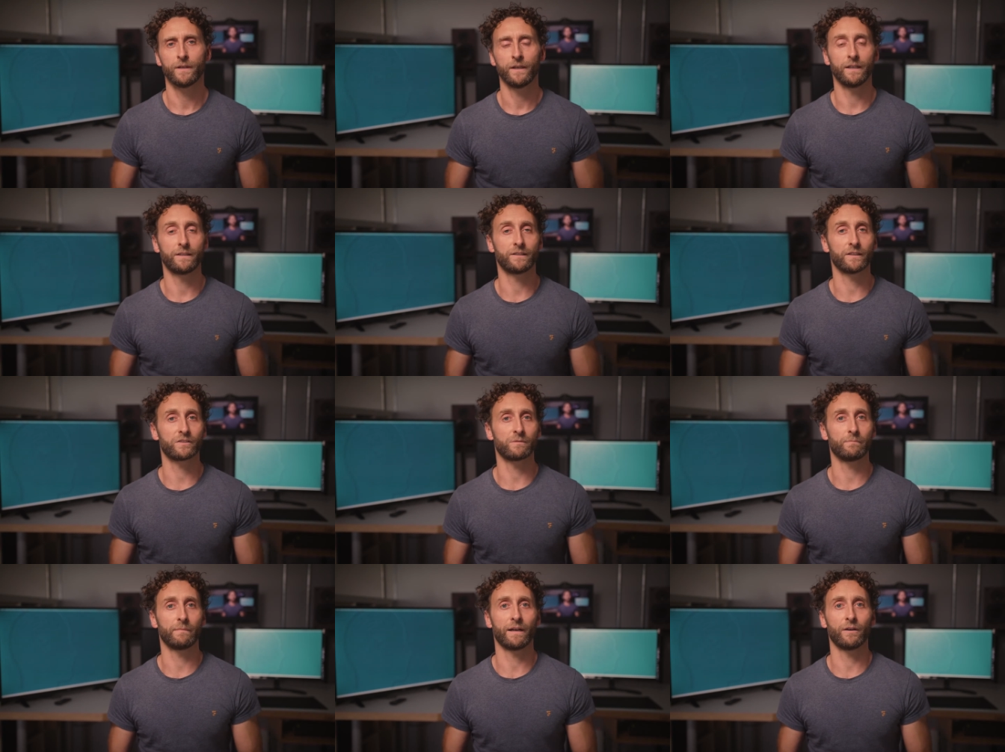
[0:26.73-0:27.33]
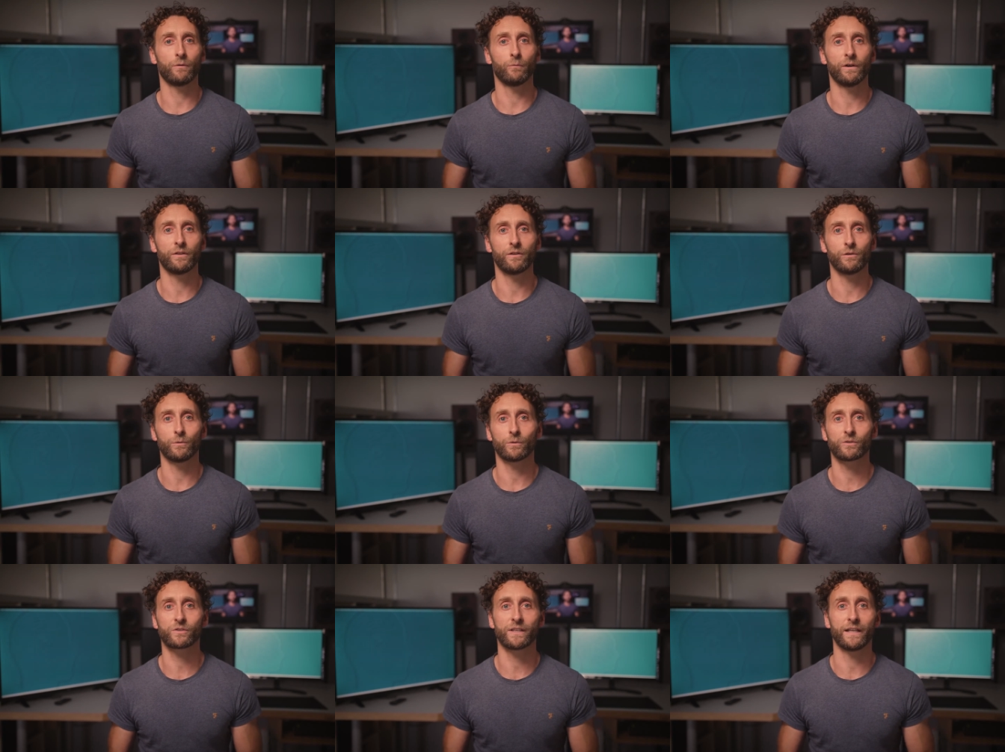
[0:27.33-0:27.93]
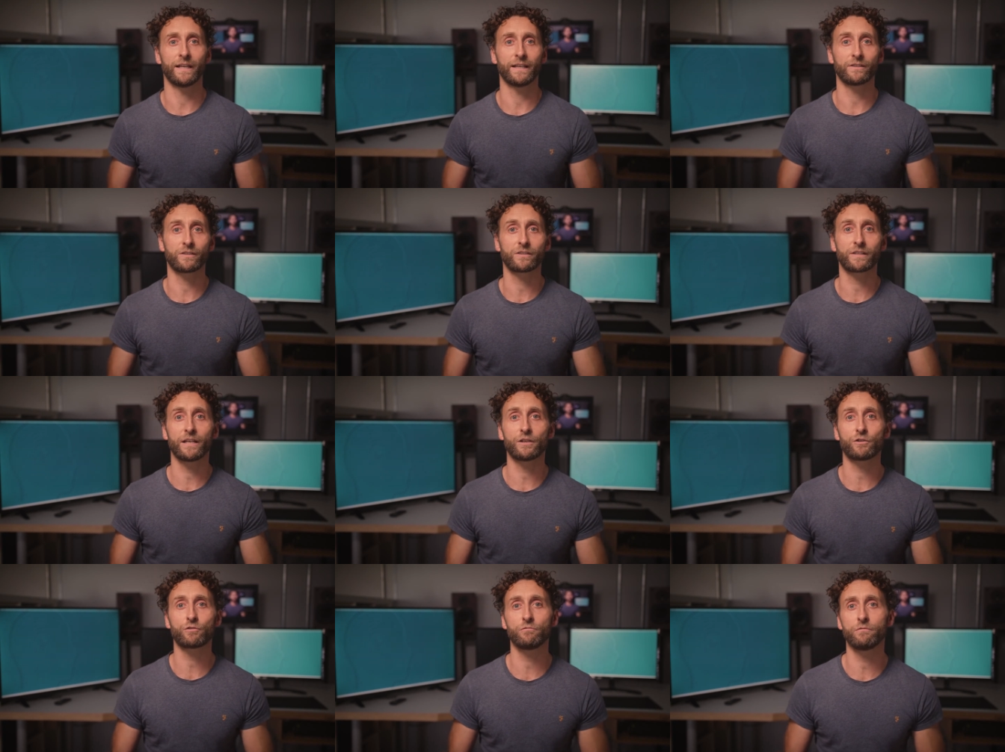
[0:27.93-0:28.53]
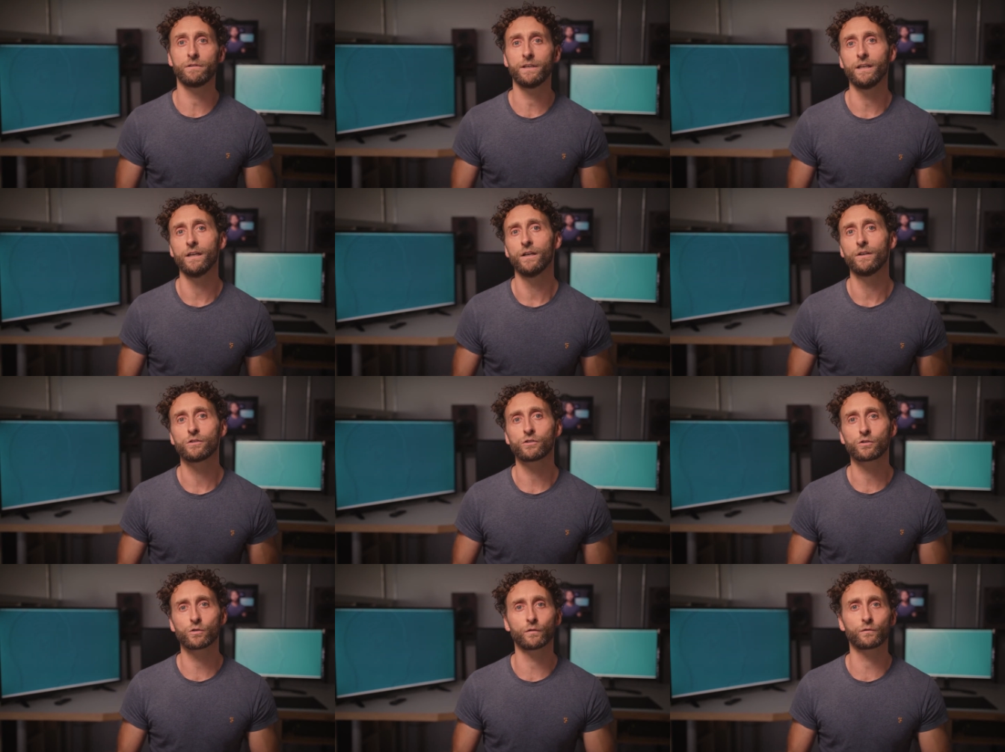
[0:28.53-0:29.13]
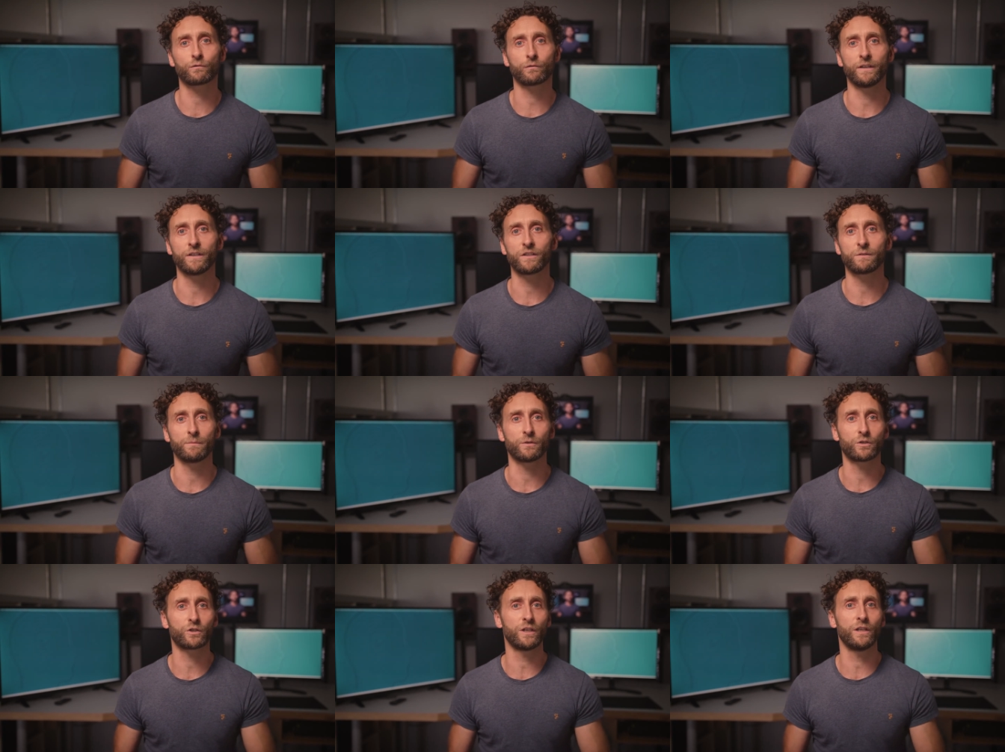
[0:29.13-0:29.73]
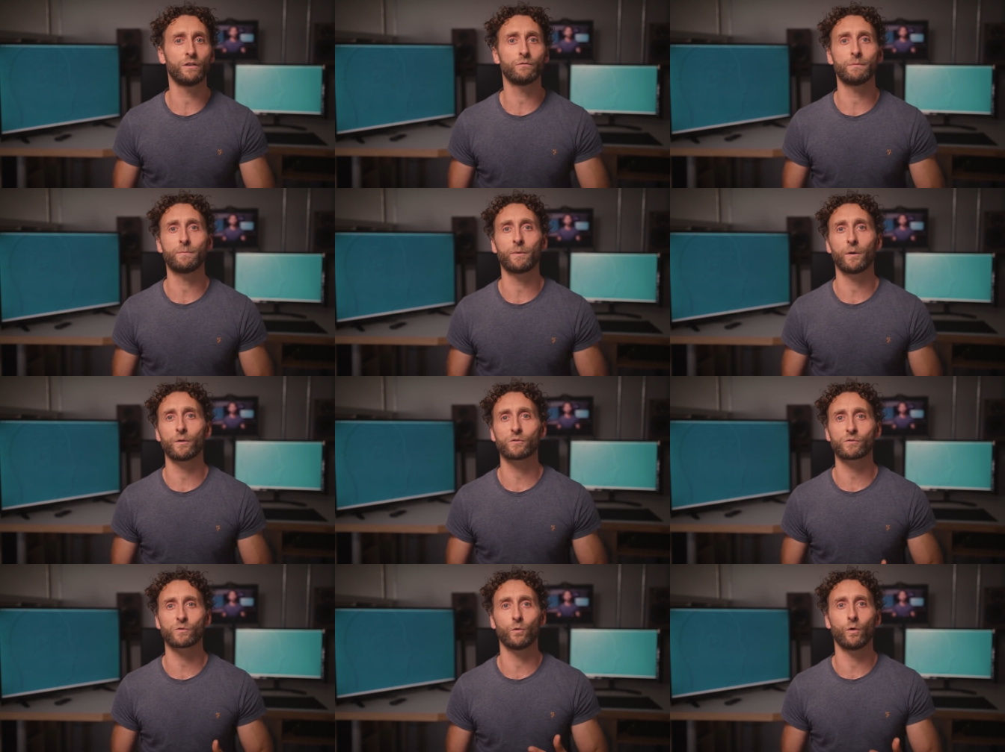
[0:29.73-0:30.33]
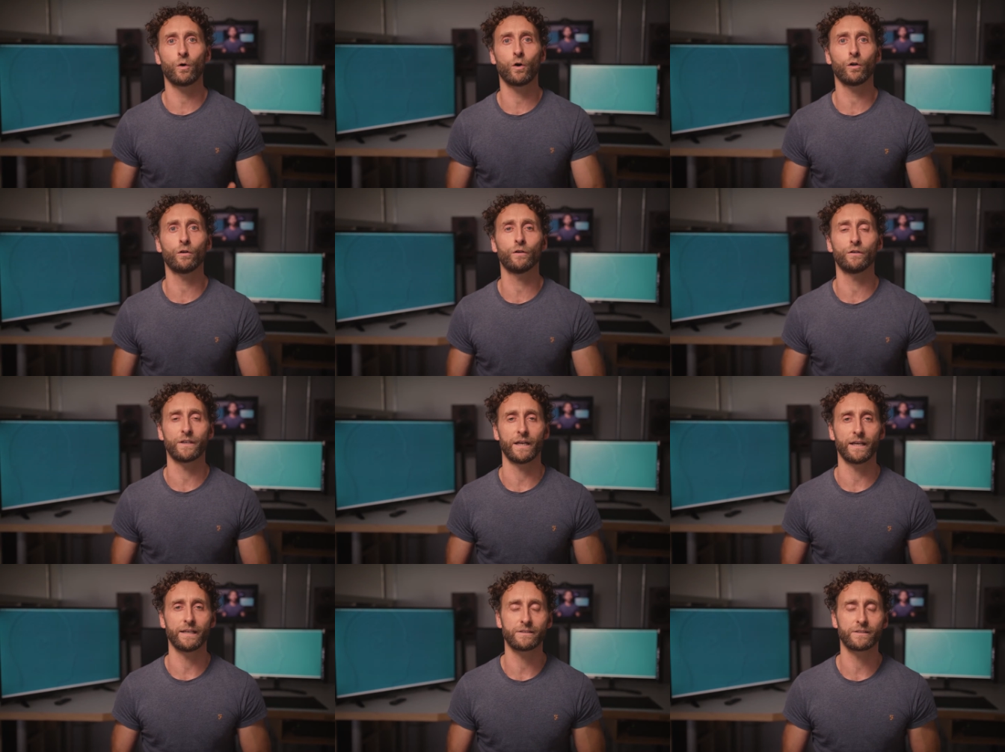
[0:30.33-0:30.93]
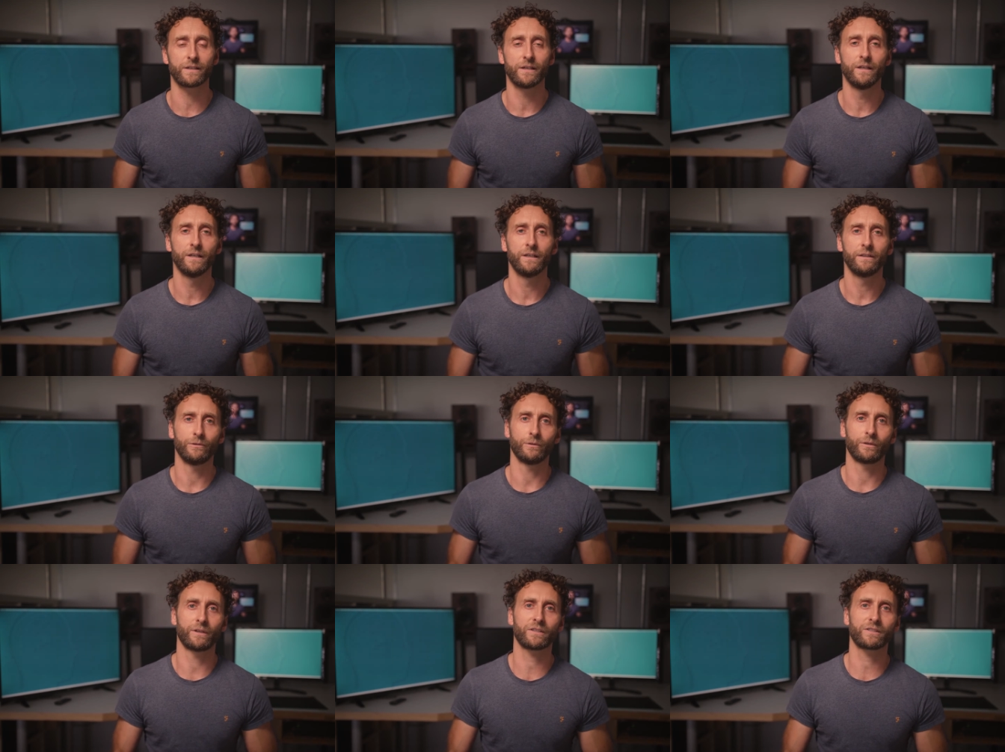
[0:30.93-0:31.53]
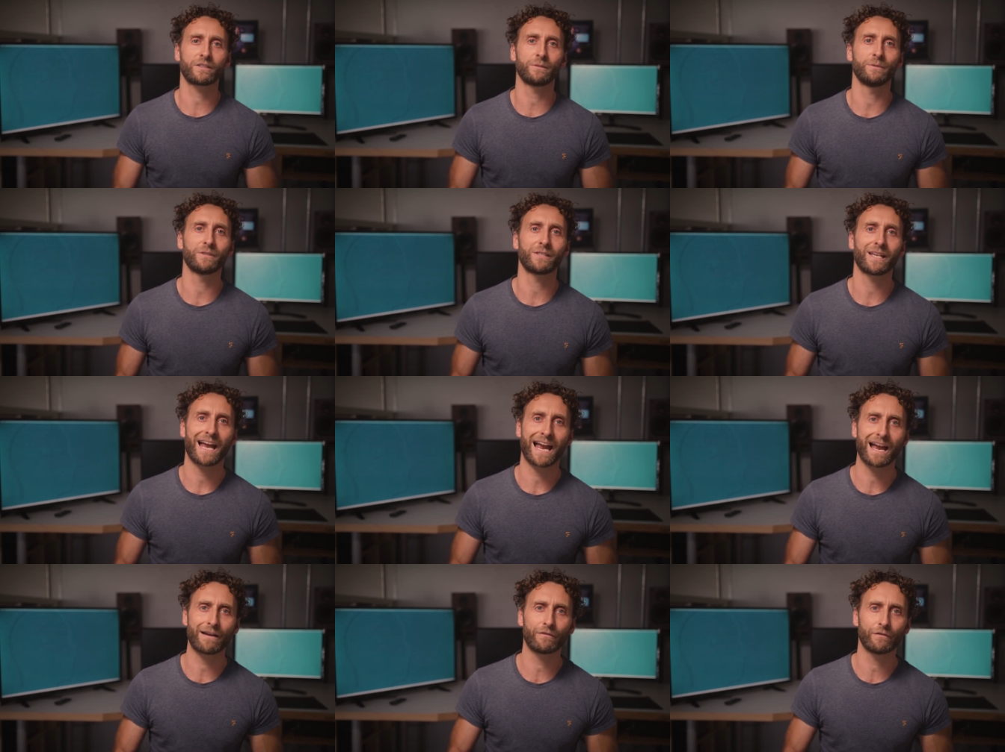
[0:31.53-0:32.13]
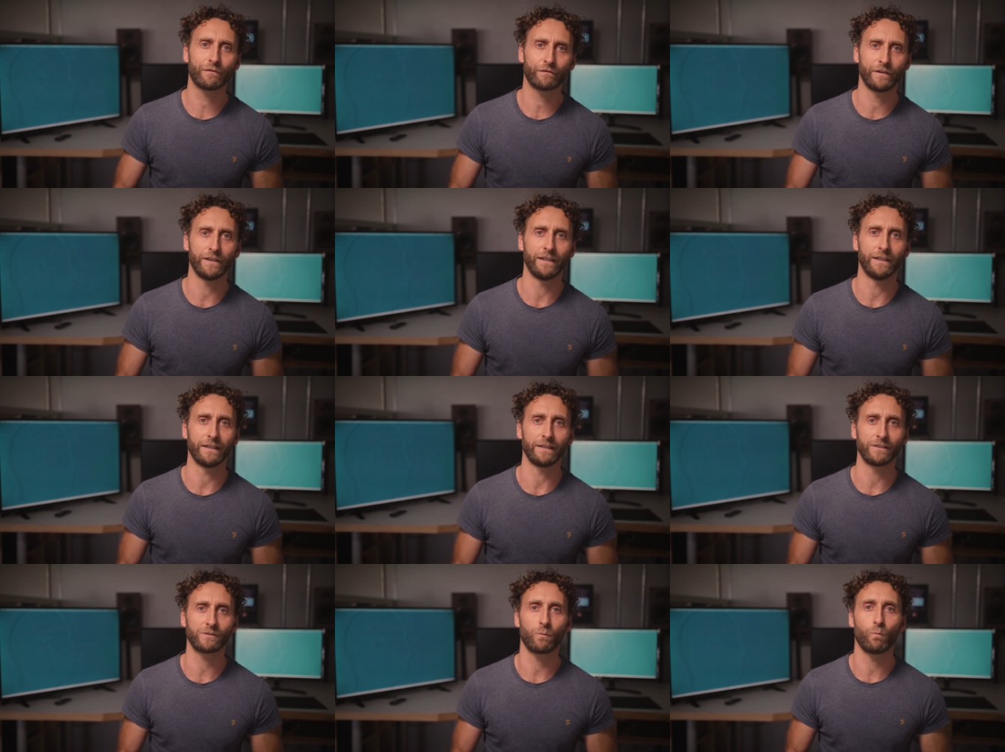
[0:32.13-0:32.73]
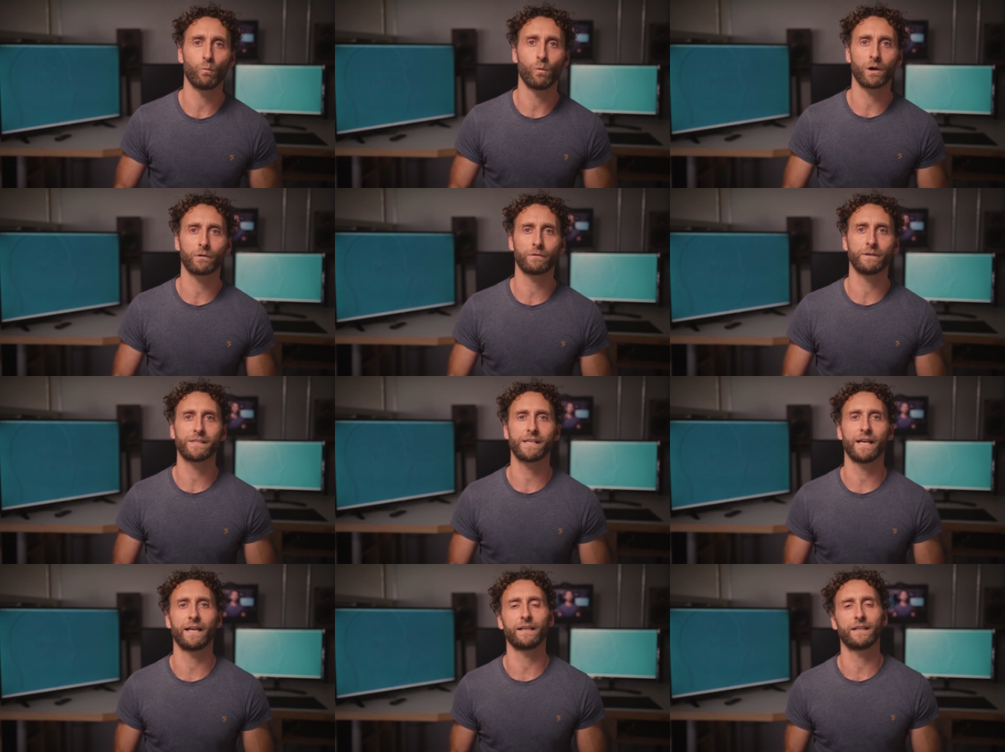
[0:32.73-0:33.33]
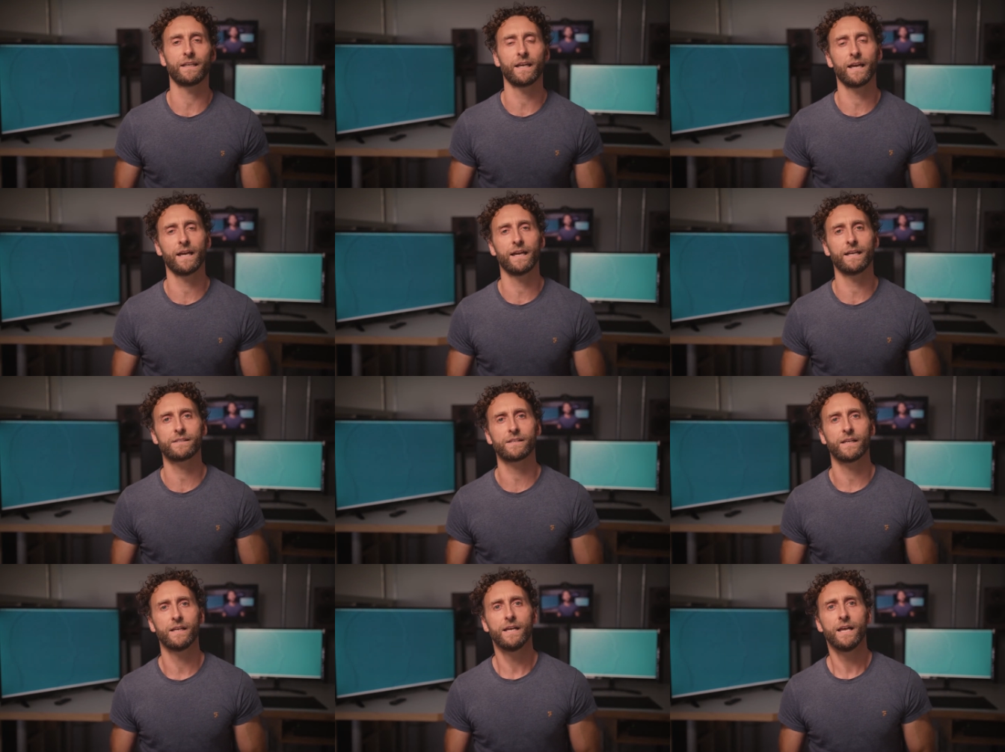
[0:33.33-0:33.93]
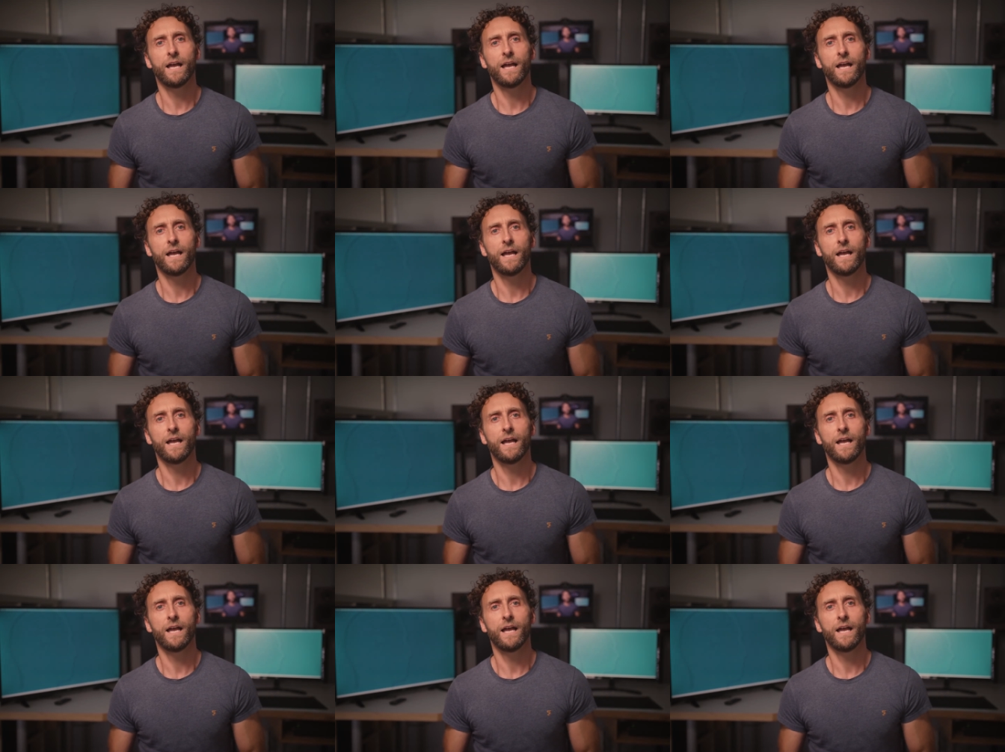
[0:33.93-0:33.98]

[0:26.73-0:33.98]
It doesn't matter whether you're selling stationery, soft drinks, machinery parts, or holidays. Your customers have feelings, worries, and cares,